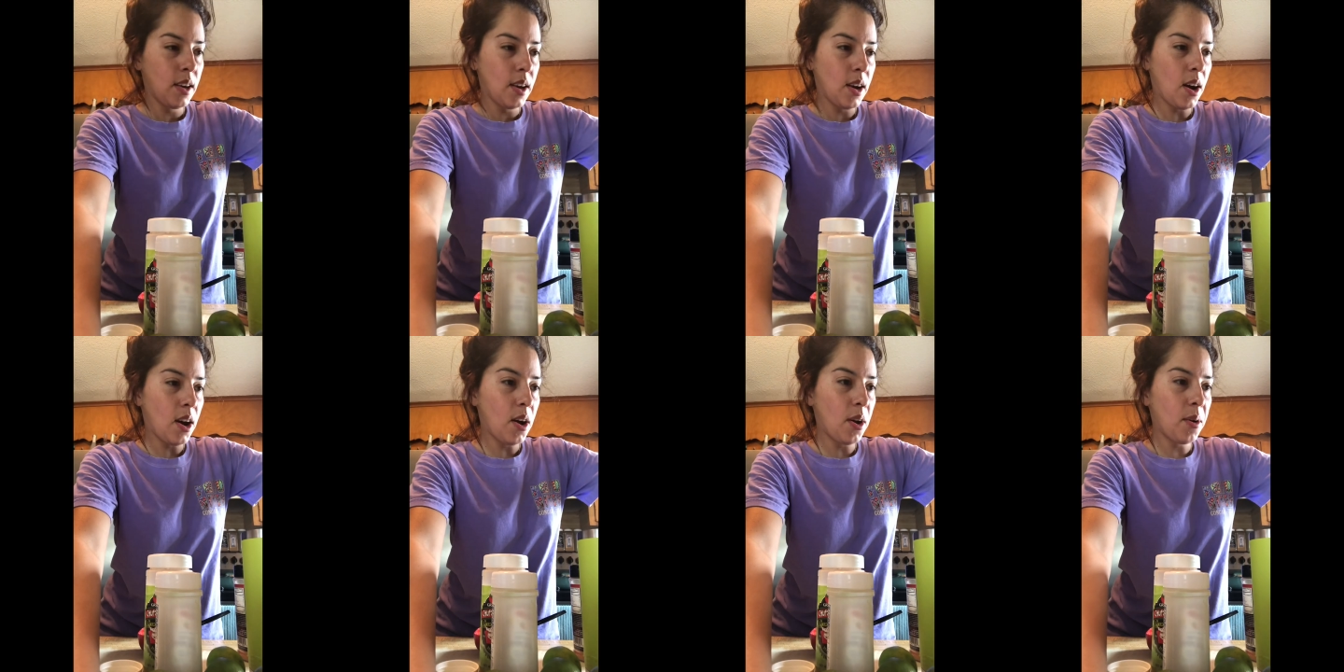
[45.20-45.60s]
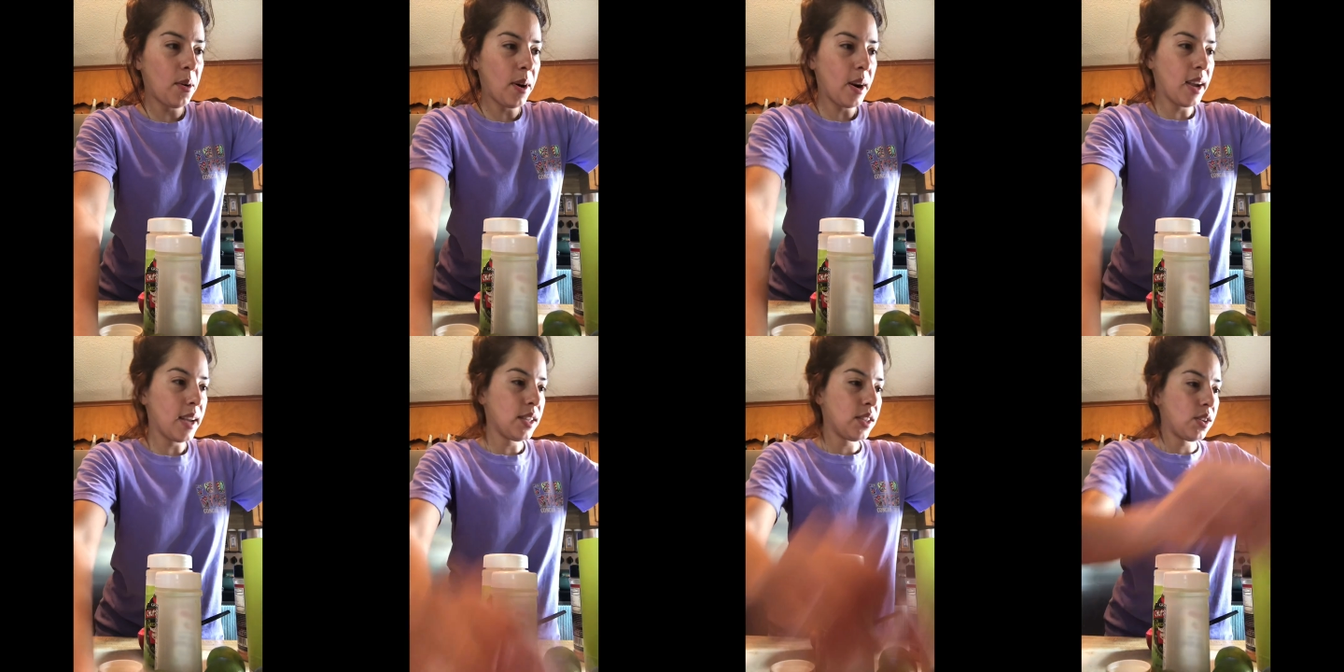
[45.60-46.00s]

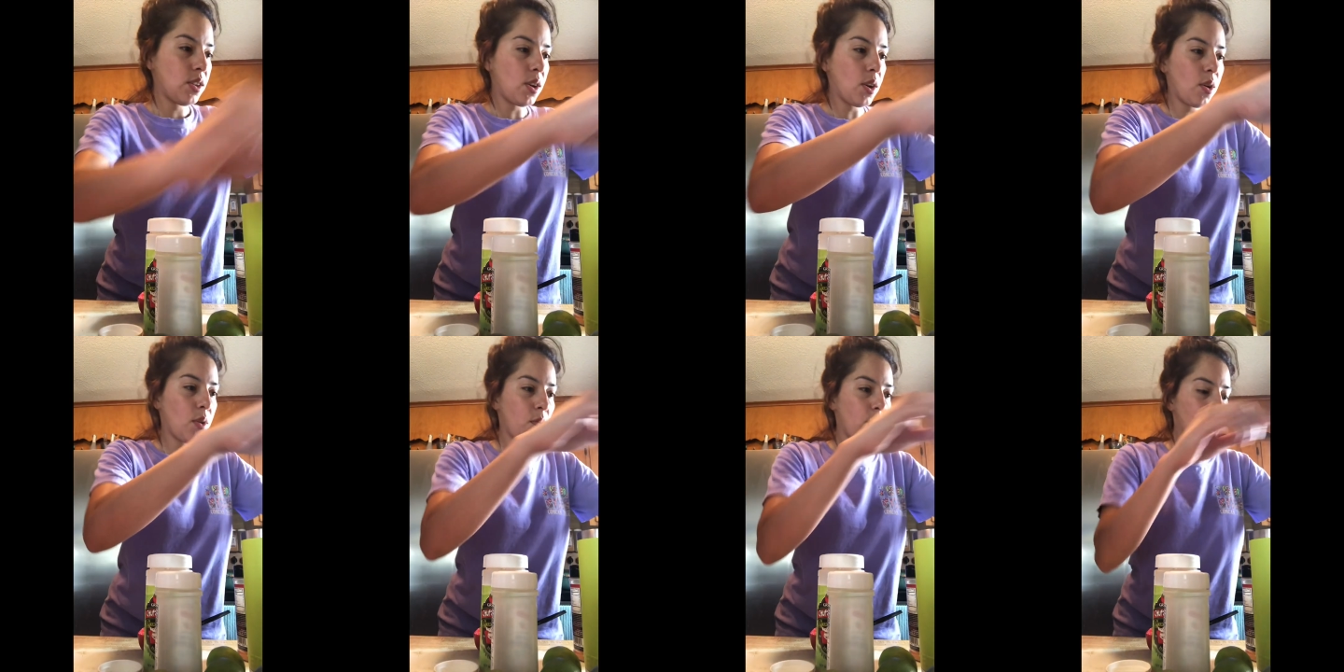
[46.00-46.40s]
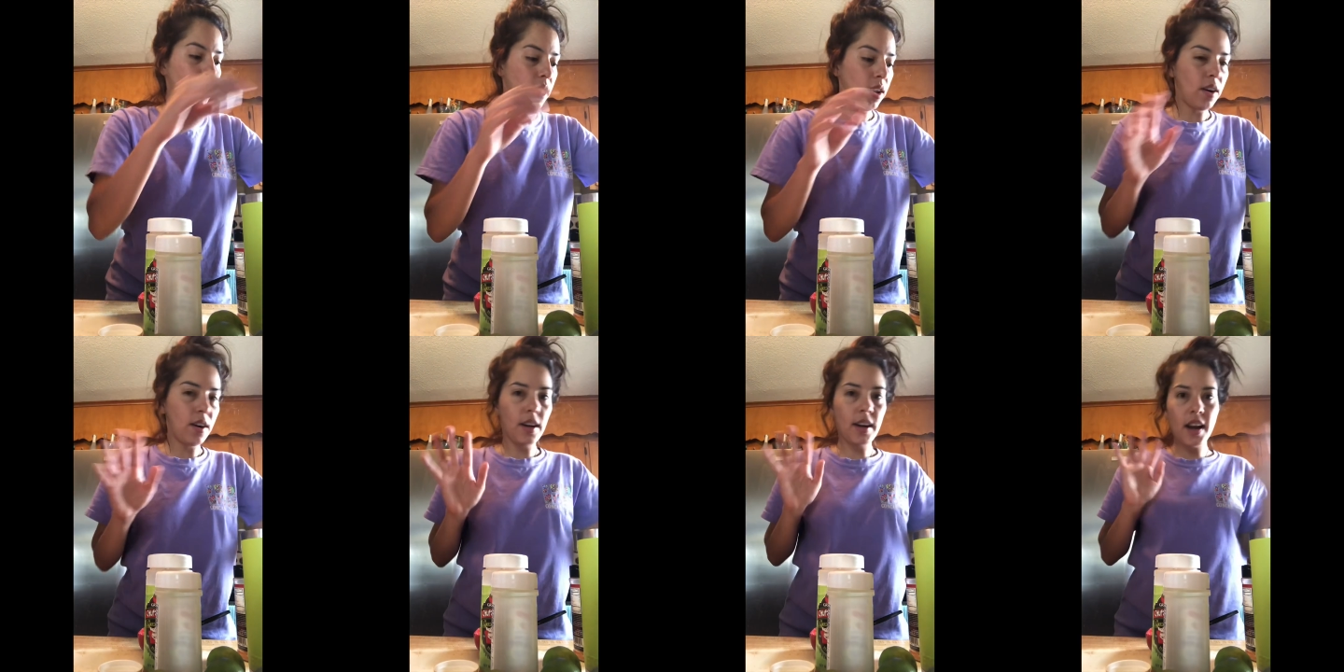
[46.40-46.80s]
Alright, so we
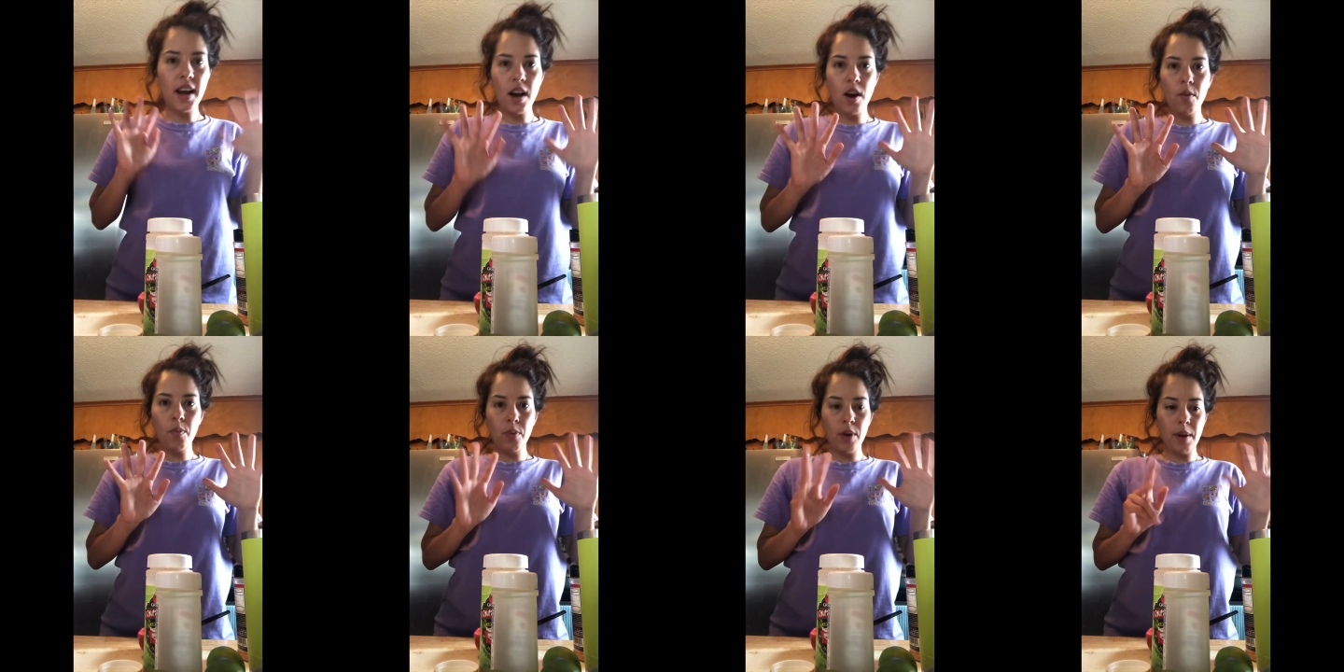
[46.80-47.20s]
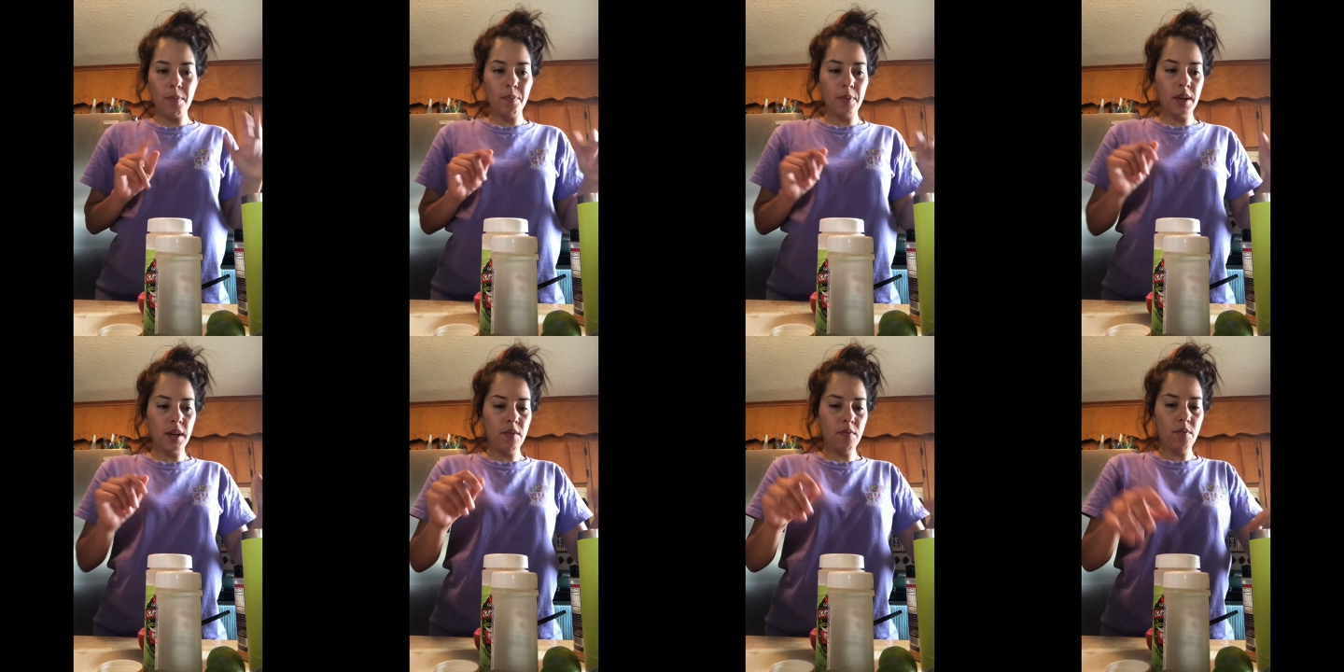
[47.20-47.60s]
are now
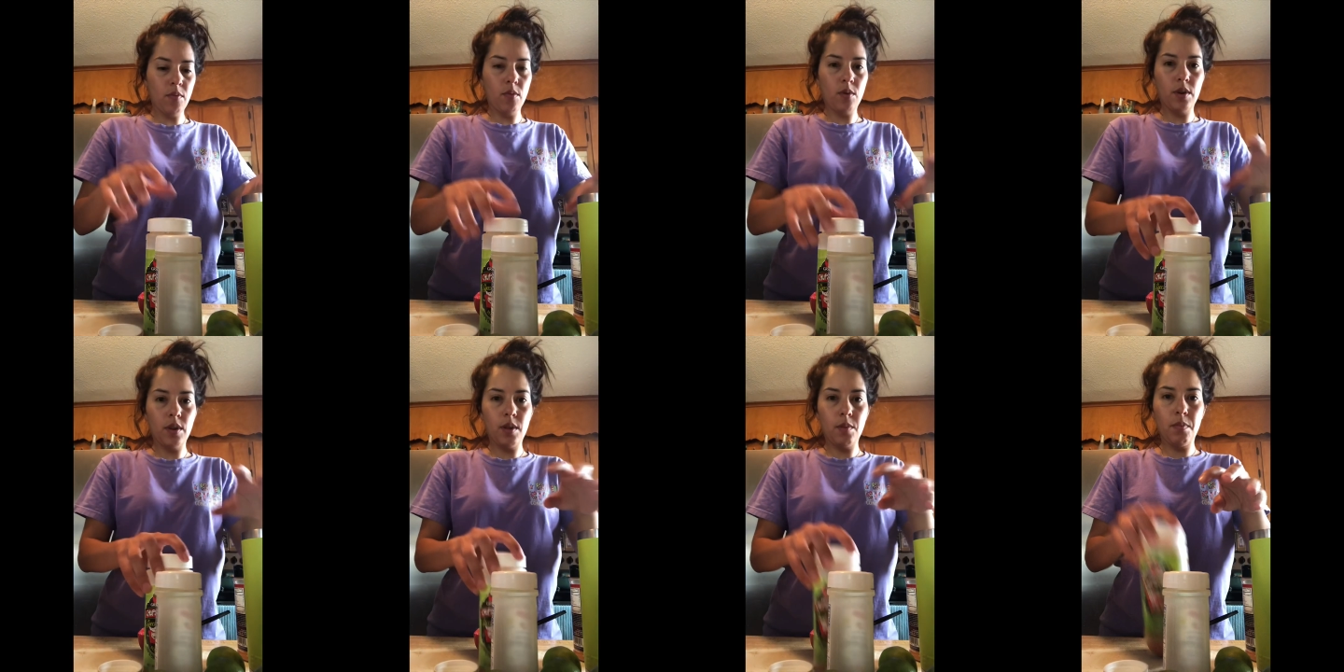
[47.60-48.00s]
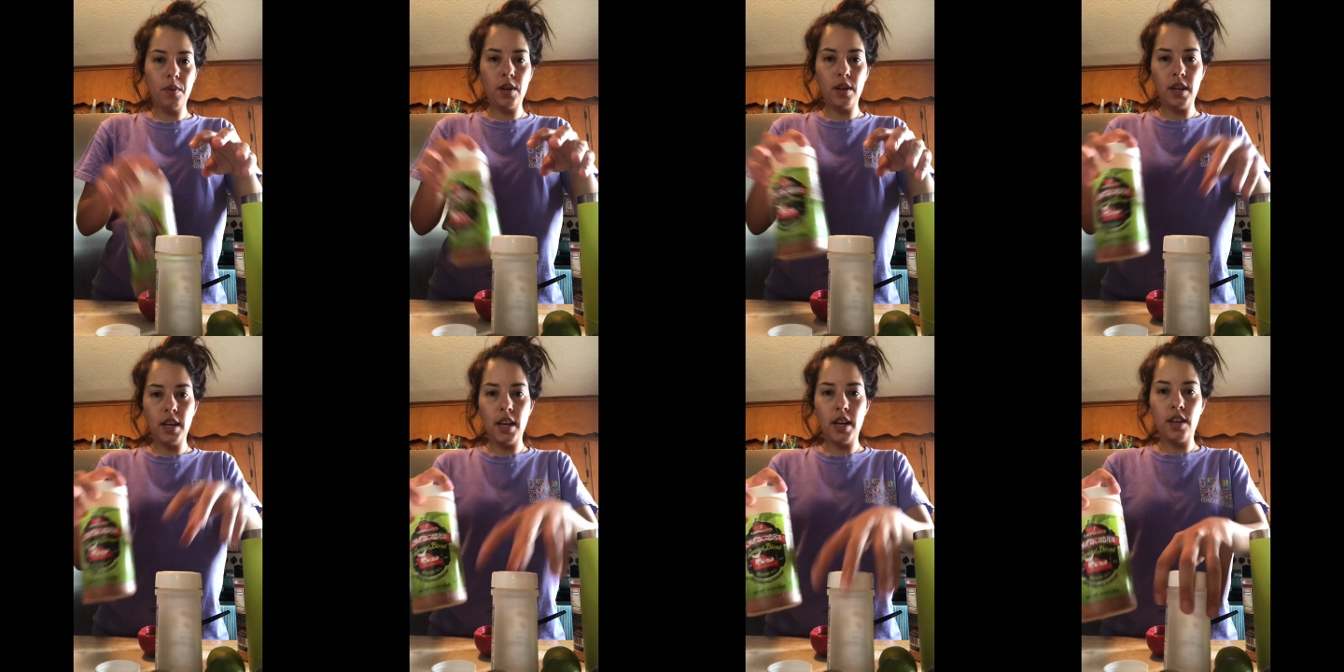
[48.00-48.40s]
prepping for the beer
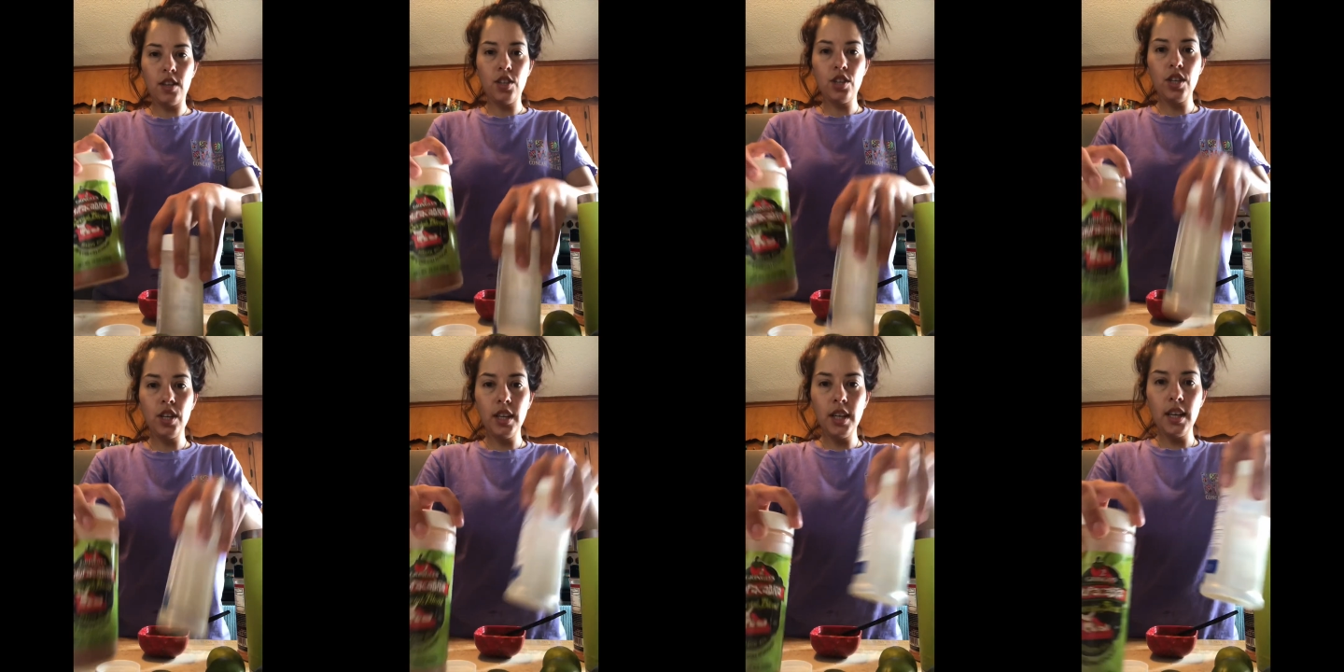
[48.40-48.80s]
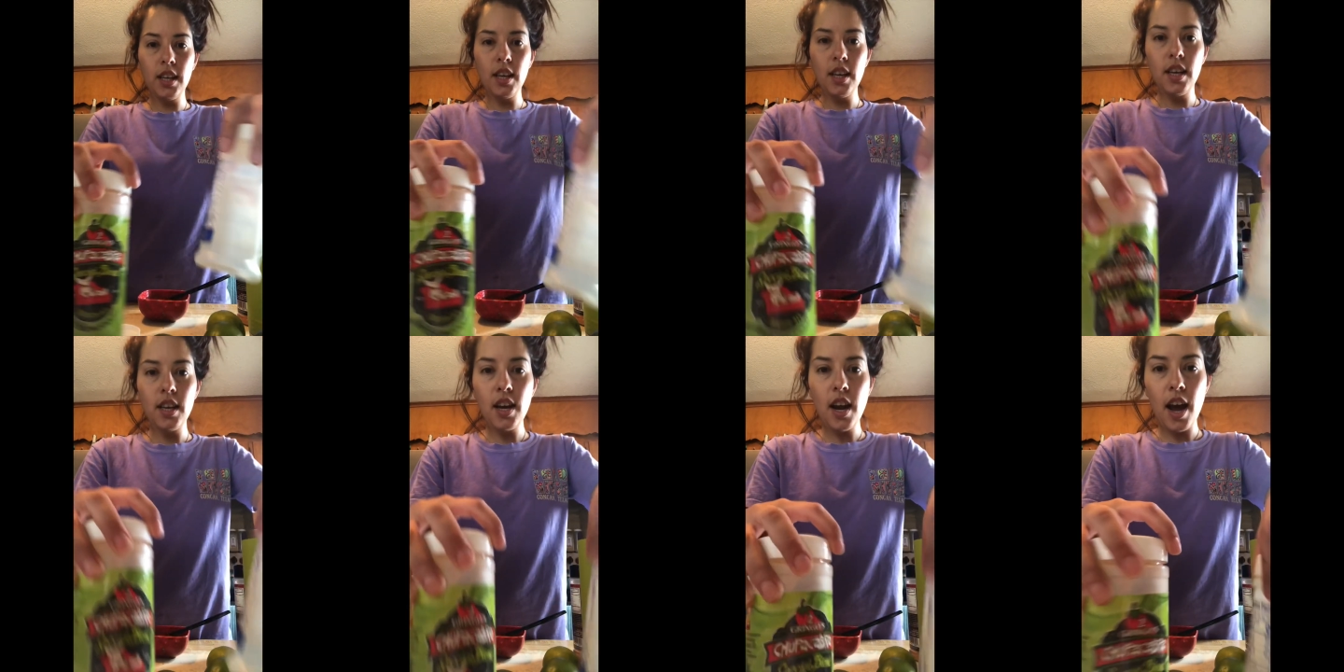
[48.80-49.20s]
can chicken.